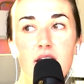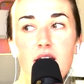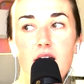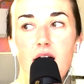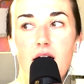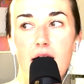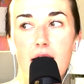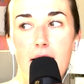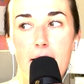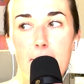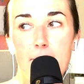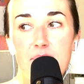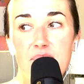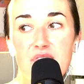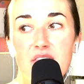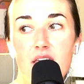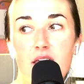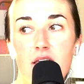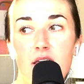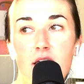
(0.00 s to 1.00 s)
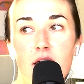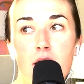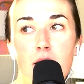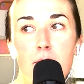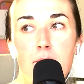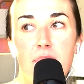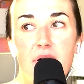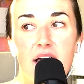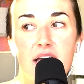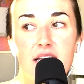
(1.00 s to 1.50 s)

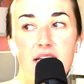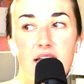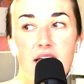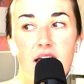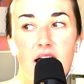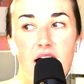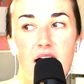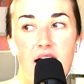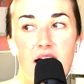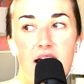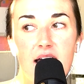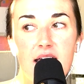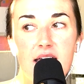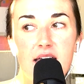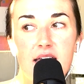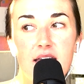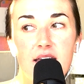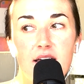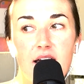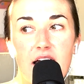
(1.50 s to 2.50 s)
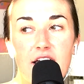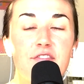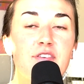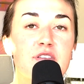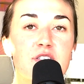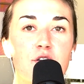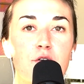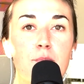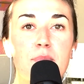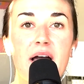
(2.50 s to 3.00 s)
But I feel
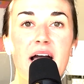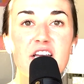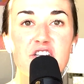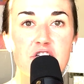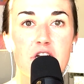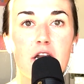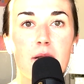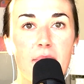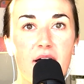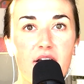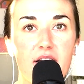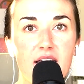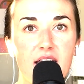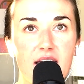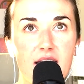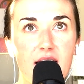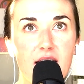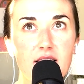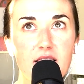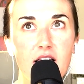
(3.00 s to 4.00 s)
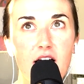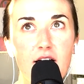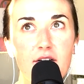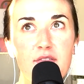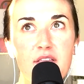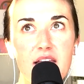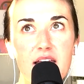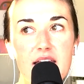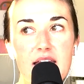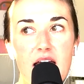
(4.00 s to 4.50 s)
so passionate about it. And I love
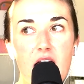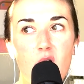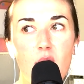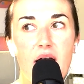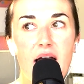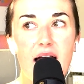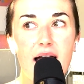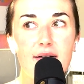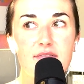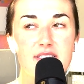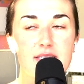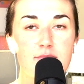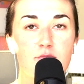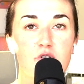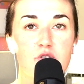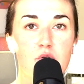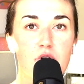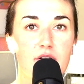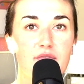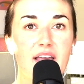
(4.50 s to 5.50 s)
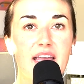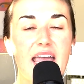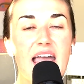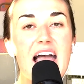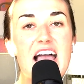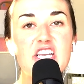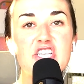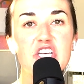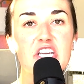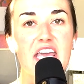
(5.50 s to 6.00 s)
that I now have some sort of like
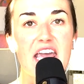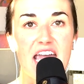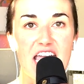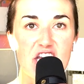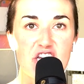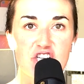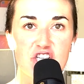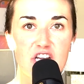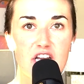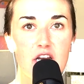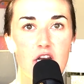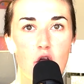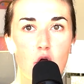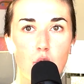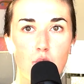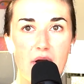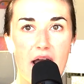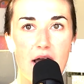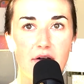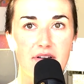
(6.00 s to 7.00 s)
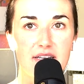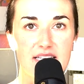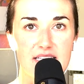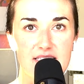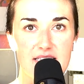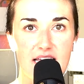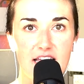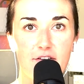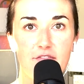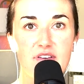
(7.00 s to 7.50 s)
education around this
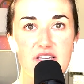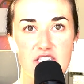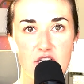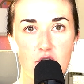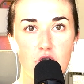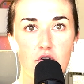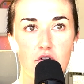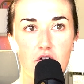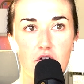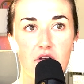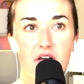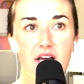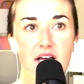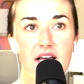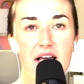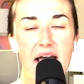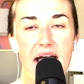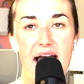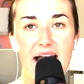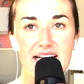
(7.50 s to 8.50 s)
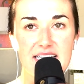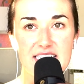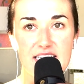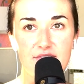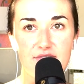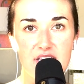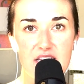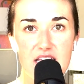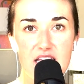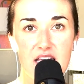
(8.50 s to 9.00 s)
like physical
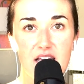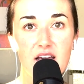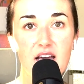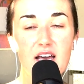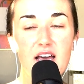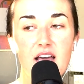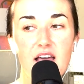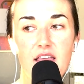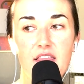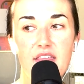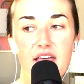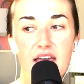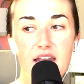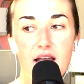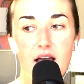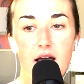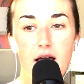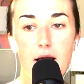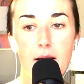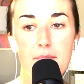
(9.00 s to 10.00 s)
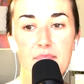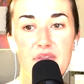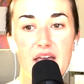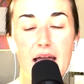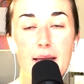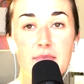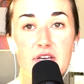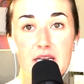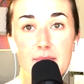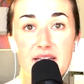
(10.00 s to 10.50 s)
activity that I'm
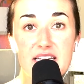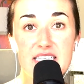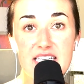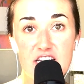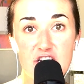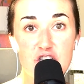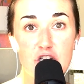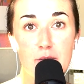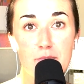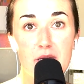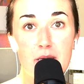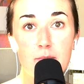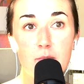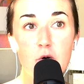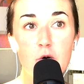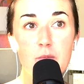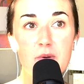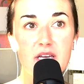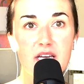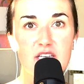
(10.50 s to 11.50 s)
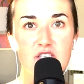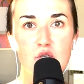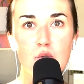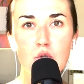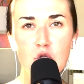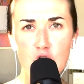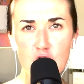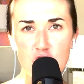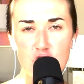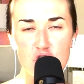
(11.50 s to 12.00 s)
going to be teaching people, because you
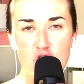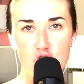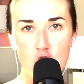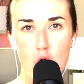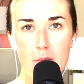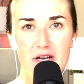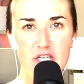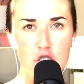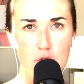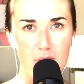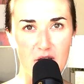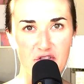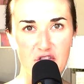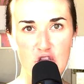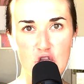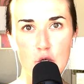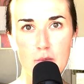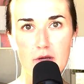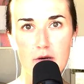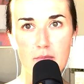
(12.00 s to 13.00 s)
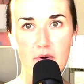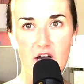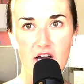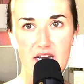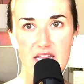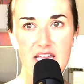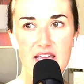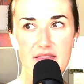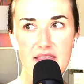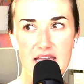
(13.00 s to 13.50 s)
learn so much about the human
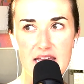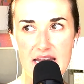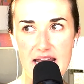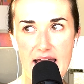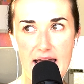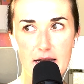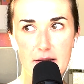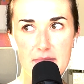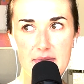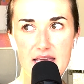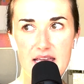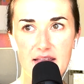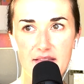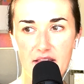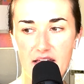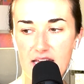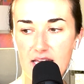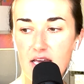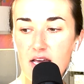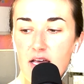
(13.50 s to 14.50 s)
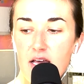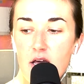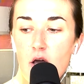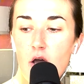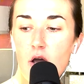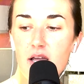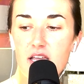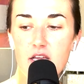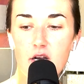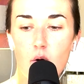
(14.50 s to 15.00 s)
body and the anatomy and like,
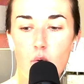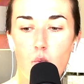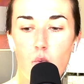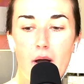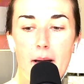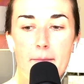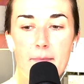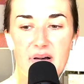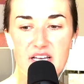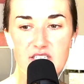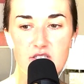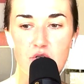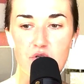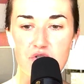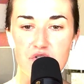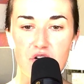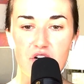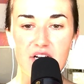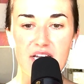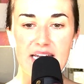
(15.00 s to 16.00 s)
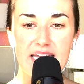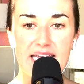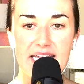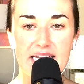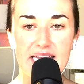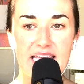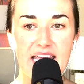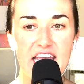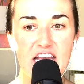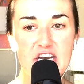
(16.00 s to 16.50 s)
you know, what muscles are getting
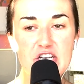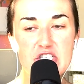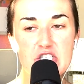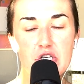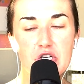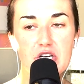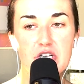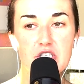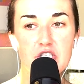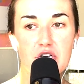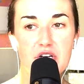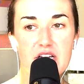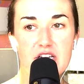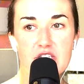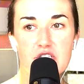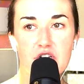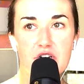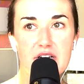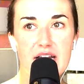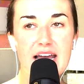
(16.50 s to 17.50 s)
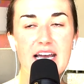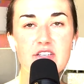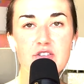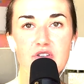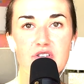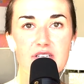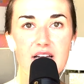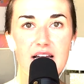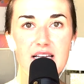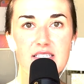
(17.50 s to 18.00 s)
engaged during certain
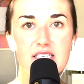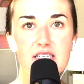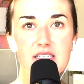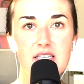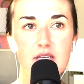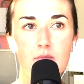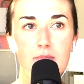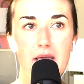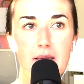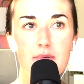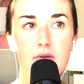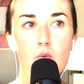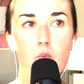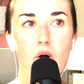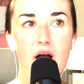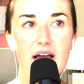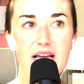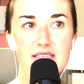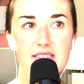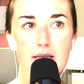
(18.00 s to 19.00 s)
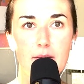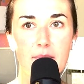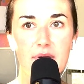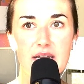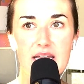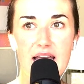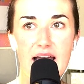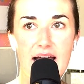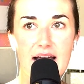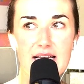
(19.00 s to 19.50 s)
exercises and maybe why
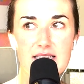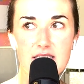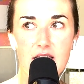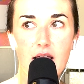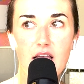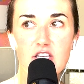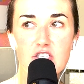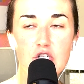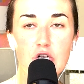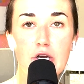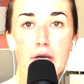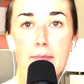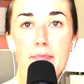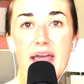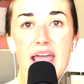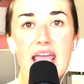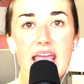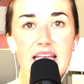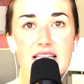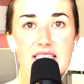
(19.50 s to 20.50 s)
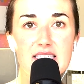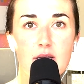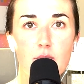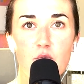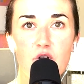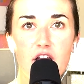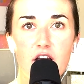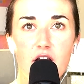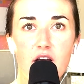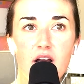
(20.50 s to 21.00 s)
somebody has like a certain pain
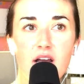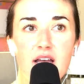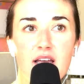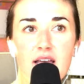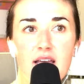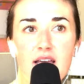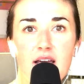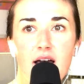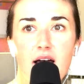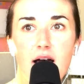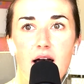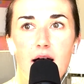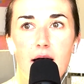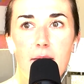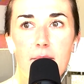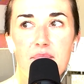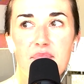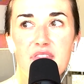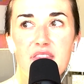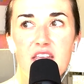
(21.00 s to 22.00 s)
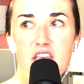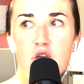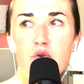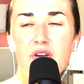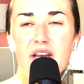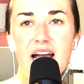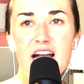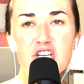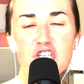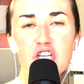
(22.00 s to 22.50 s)
somewhere, that you
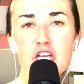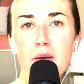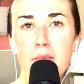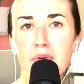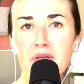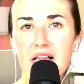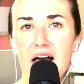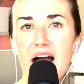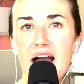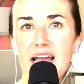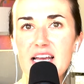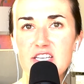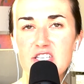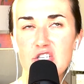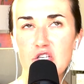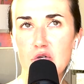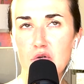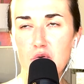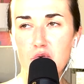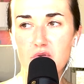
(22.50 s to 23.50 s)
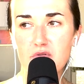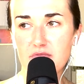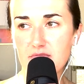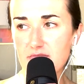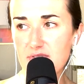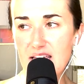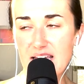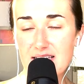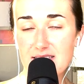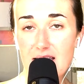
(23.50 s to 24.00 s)
can actually apply to
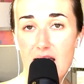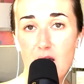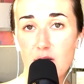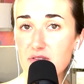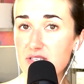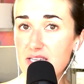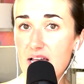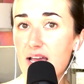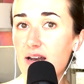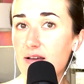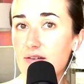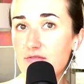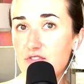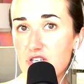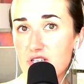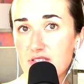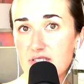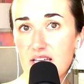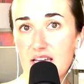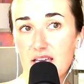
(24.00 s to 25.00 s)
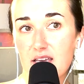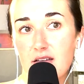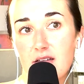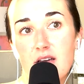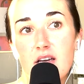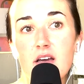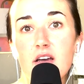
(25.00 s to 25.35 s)
things outside of just like